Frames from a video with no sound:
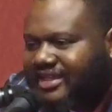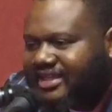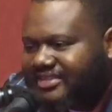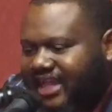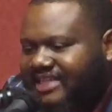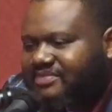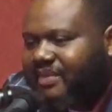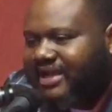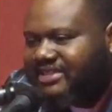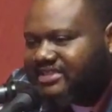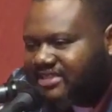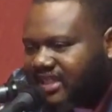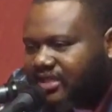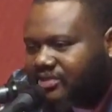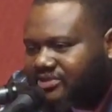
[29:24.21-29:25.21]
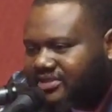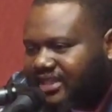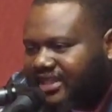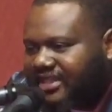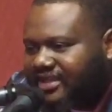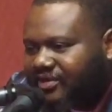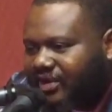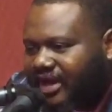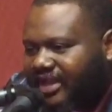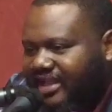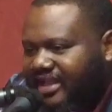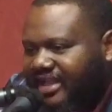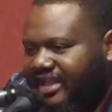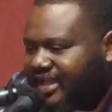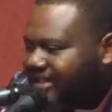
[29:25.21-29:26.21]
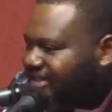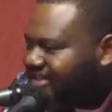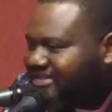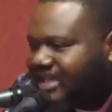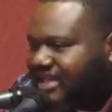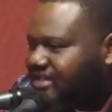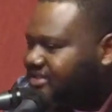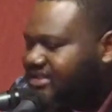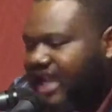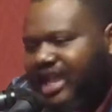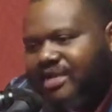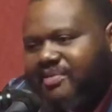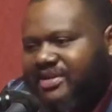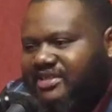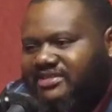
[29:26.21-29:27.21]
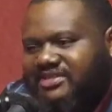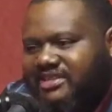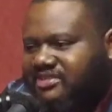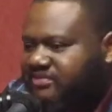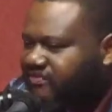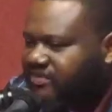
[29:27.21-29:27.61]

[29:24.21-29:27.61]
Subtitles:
That's my skill set, right? This ain't a time in this district for